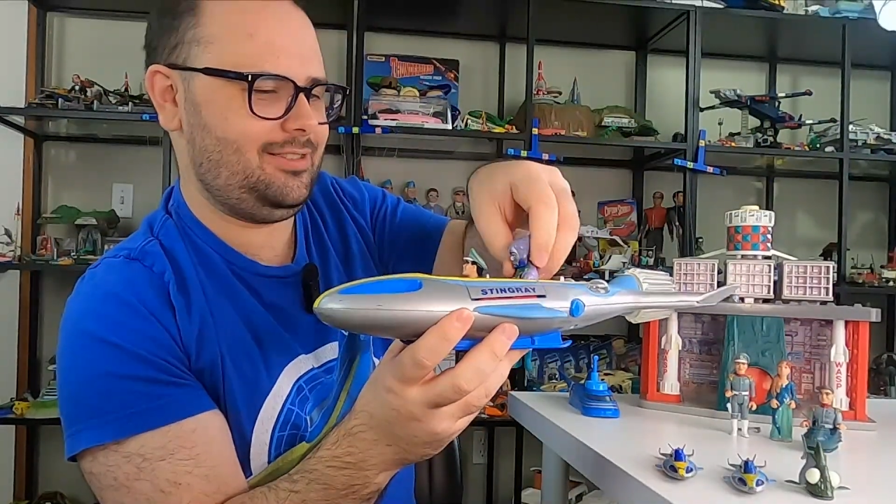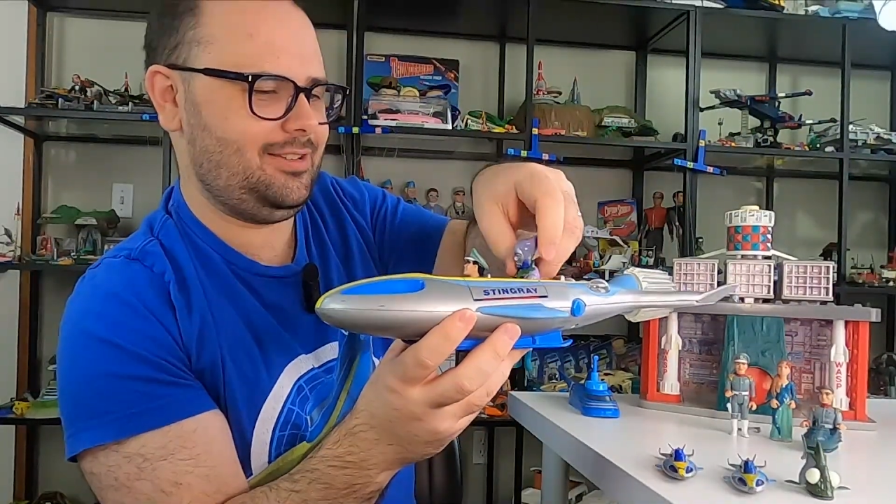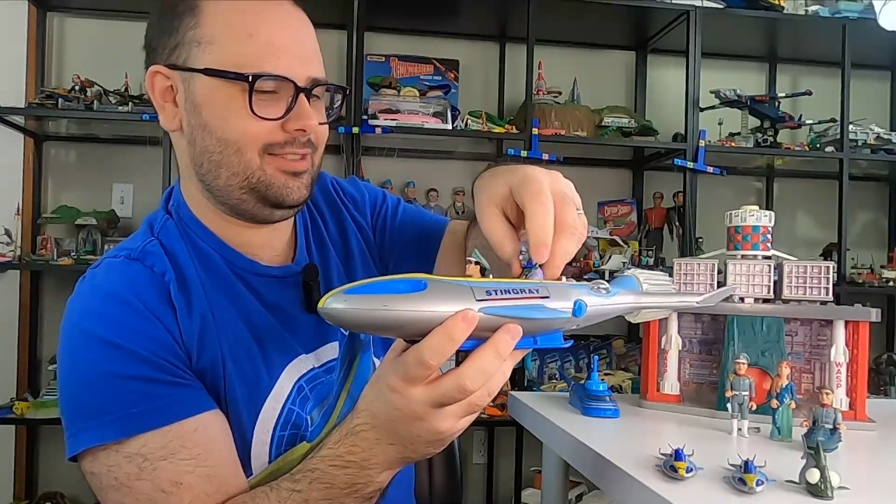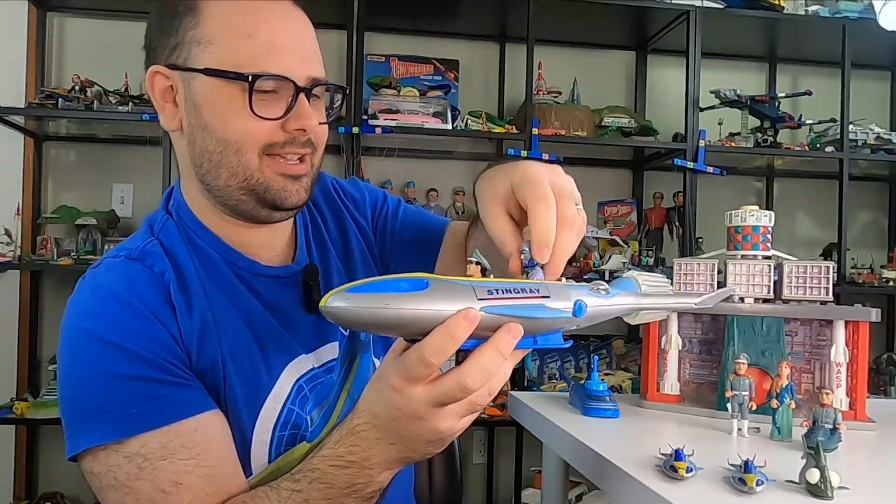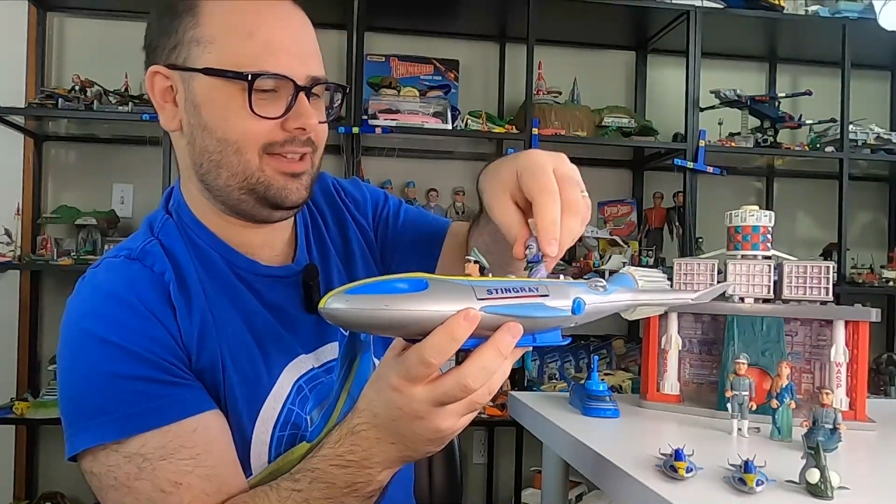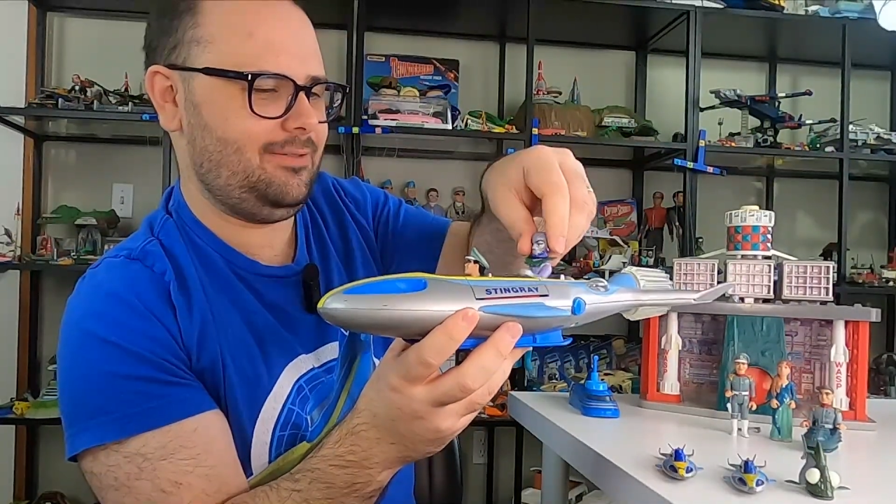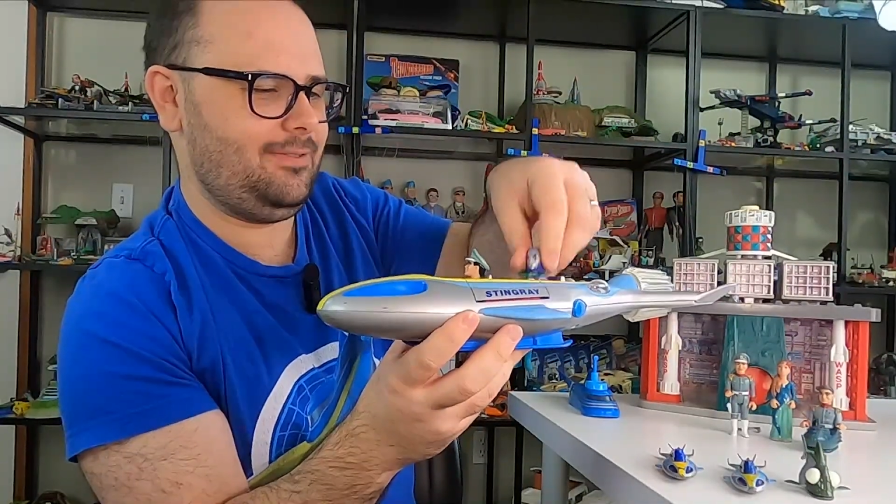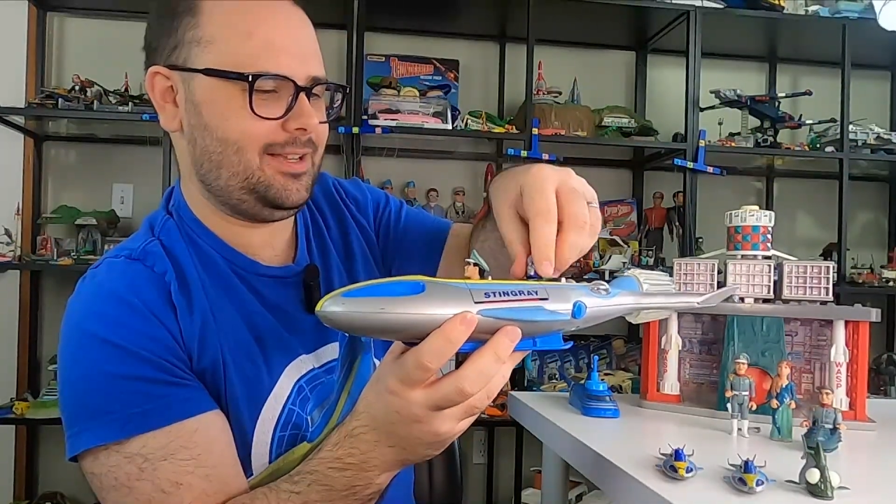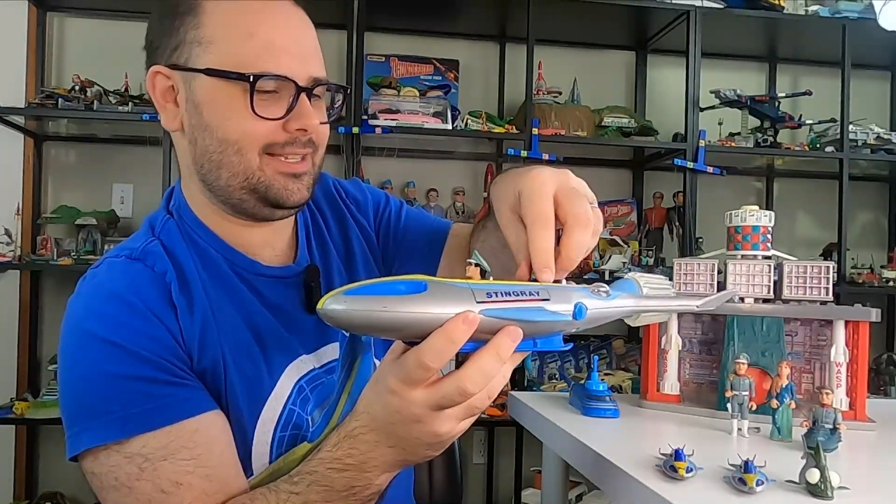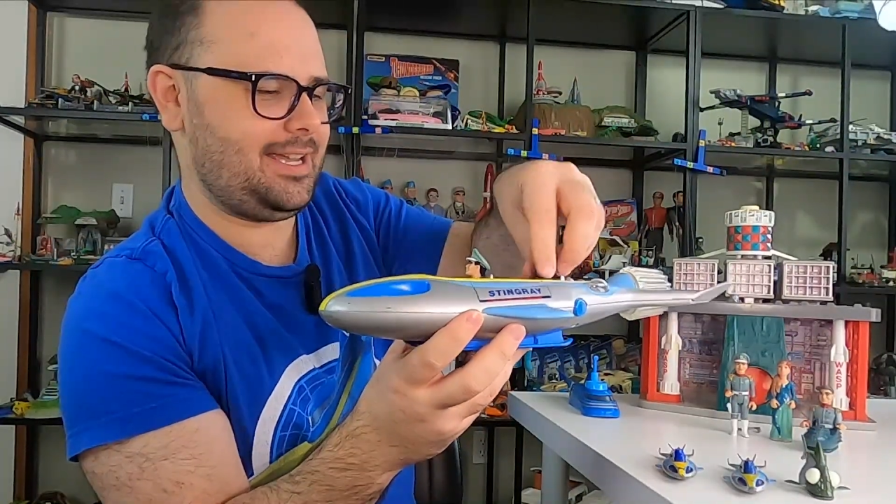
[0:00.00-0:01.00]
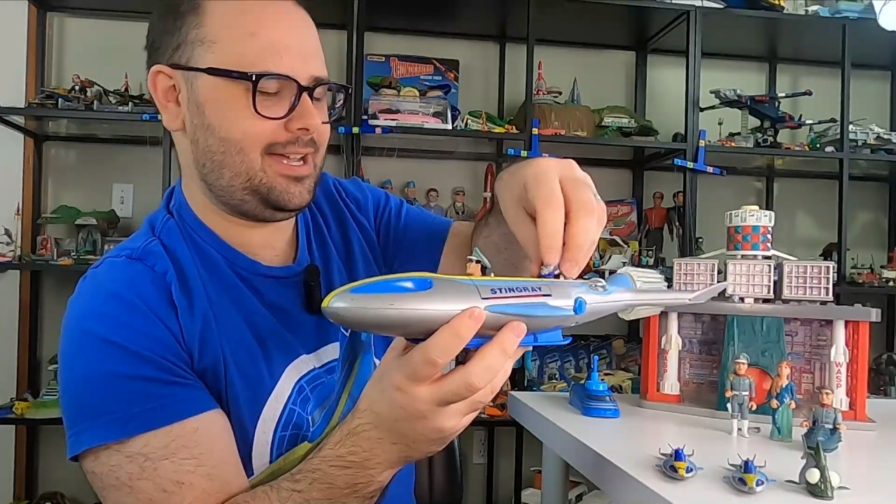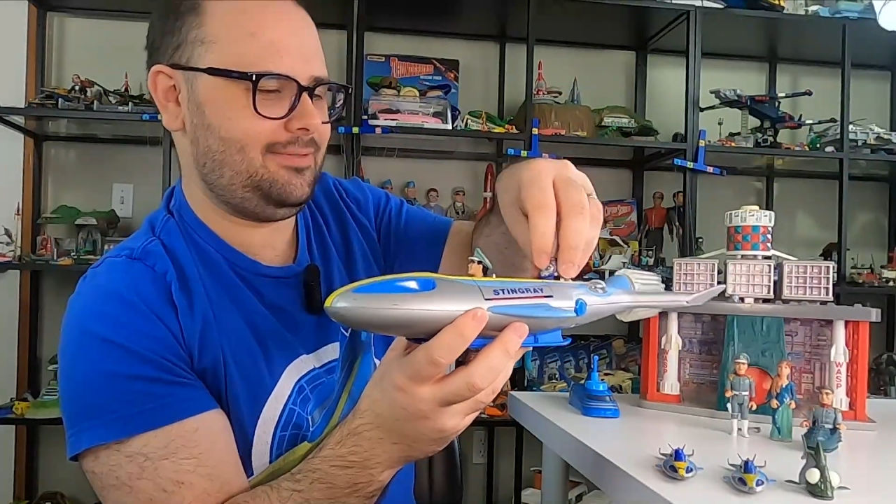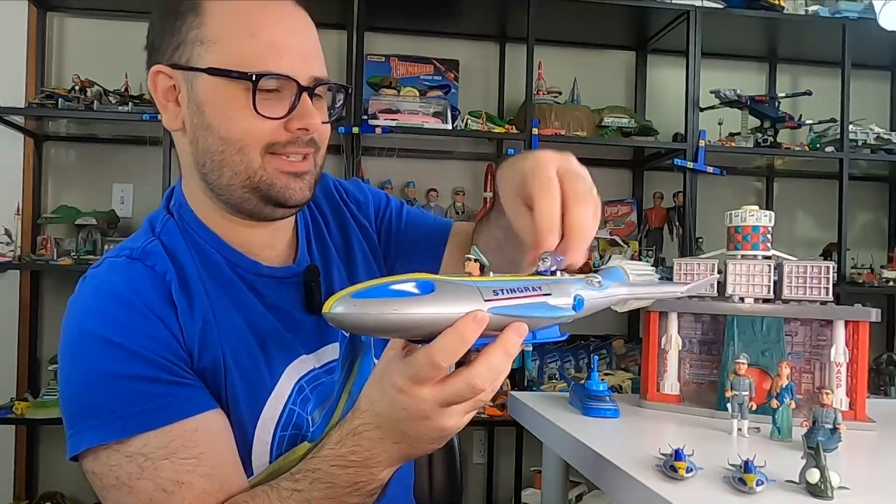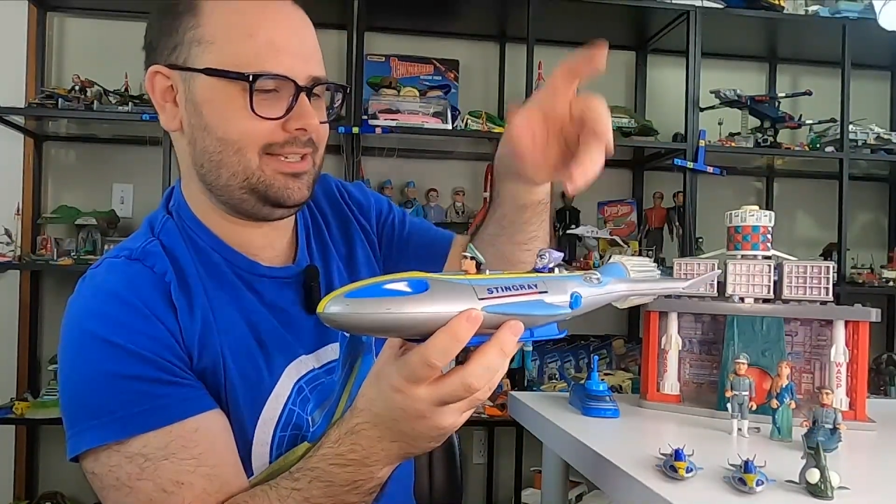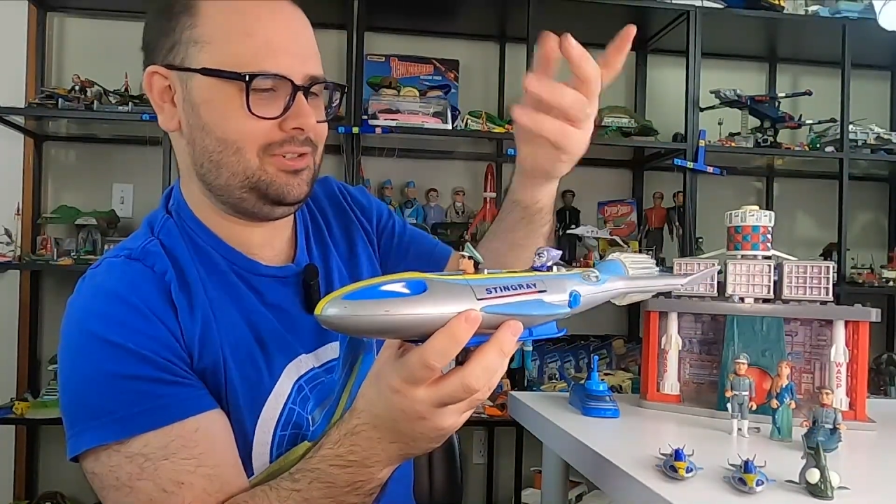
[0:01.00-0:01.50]
that the other figures
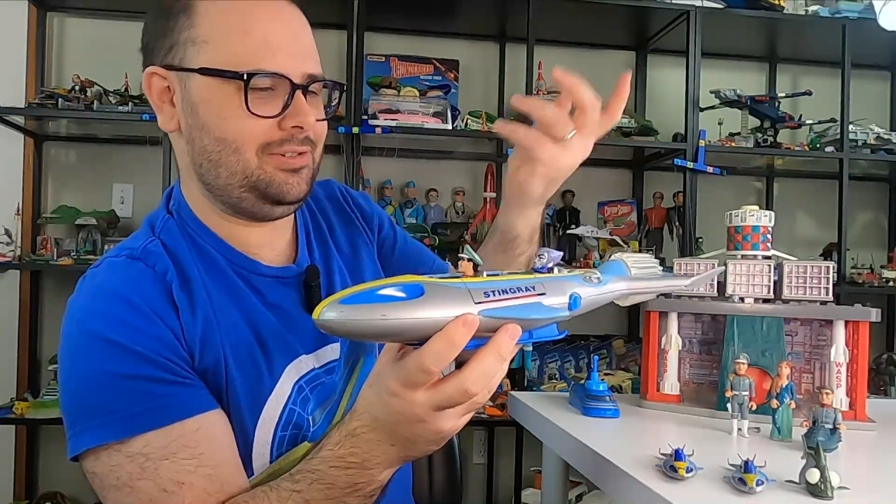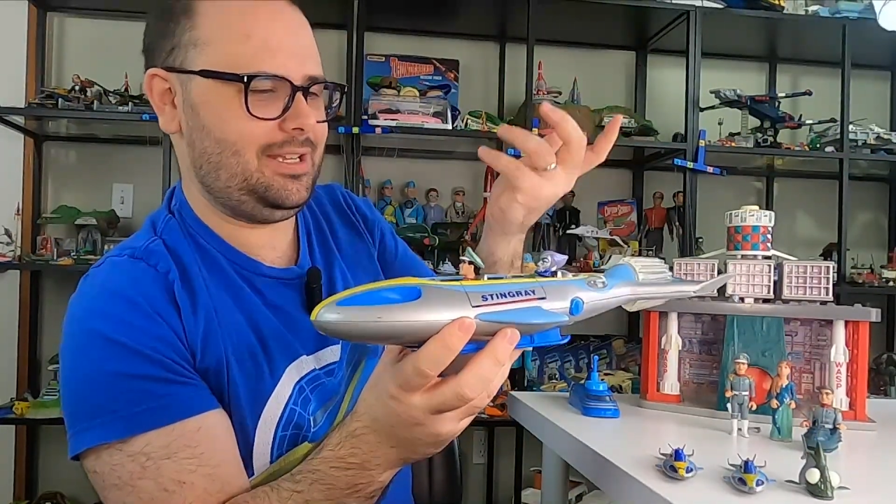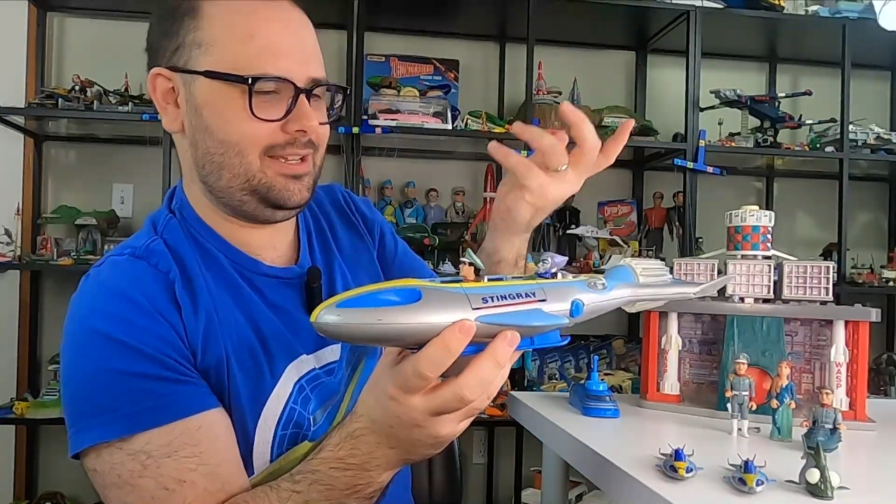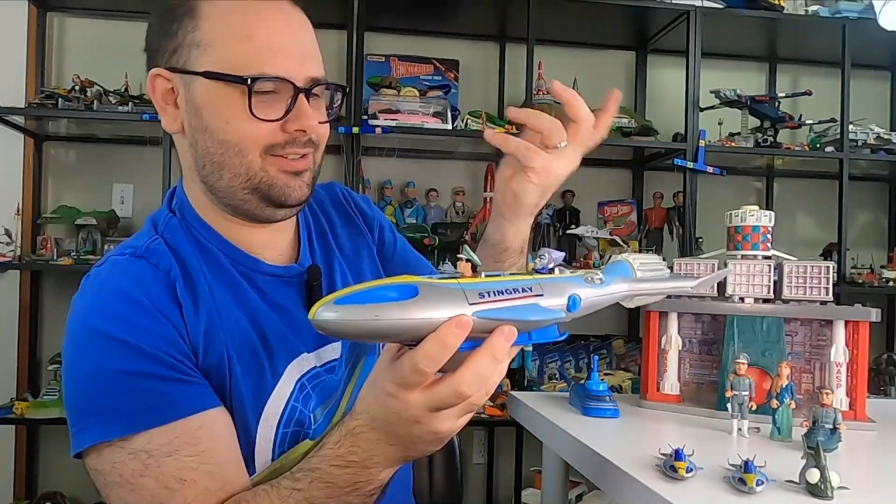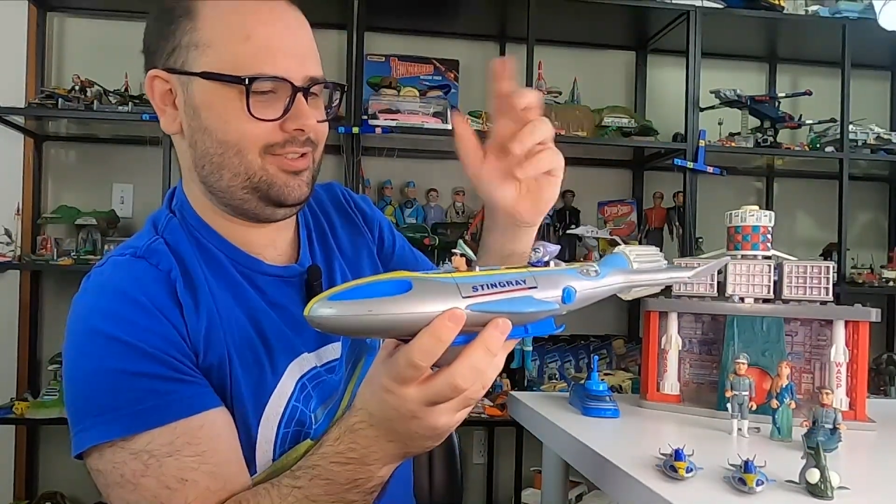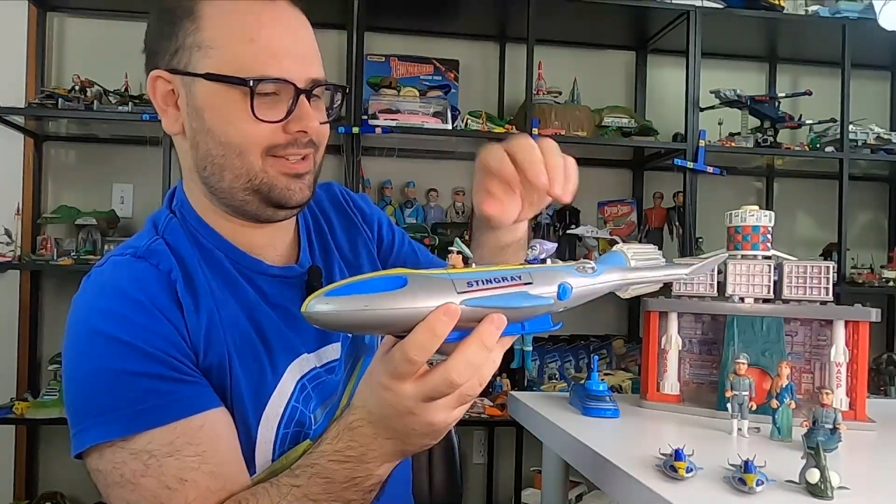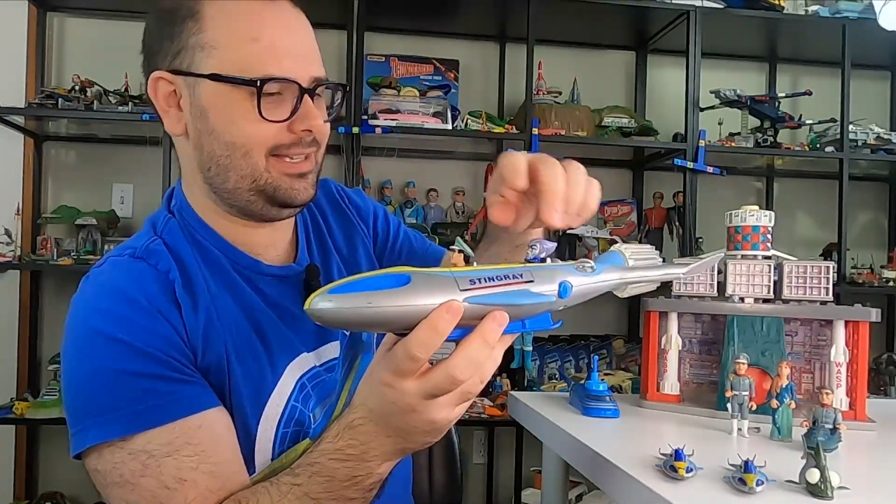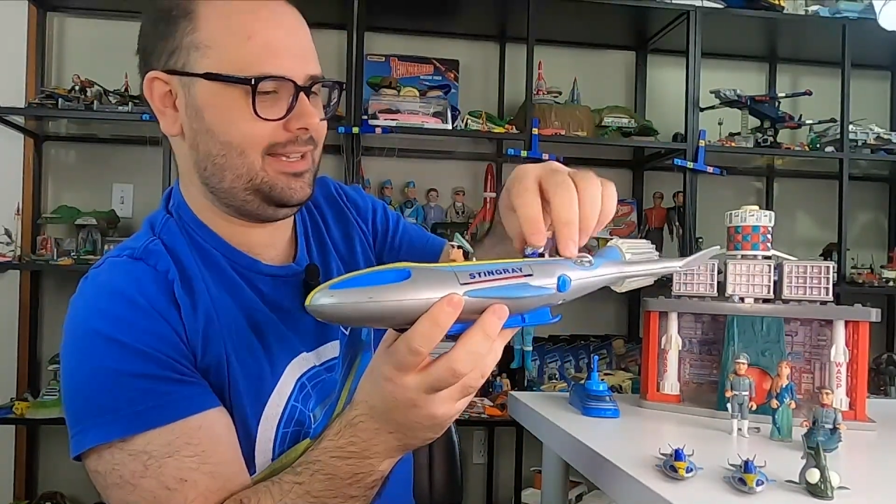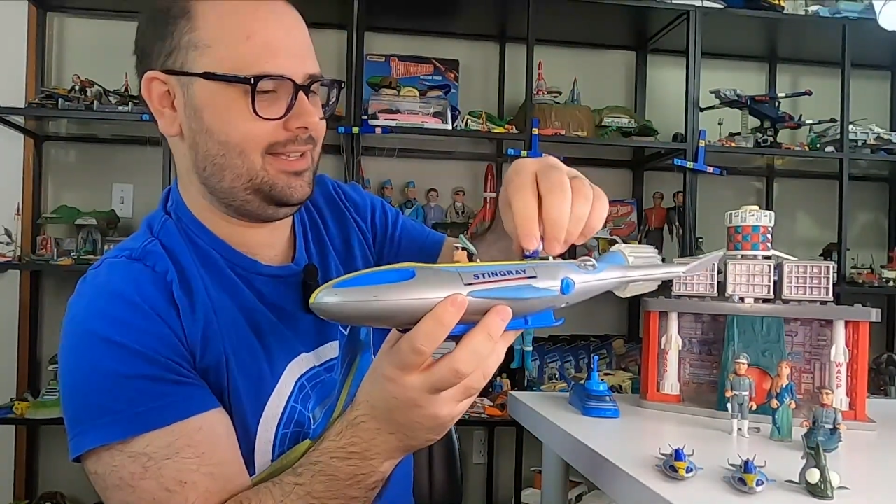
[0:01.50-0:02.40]
have, so he can just sit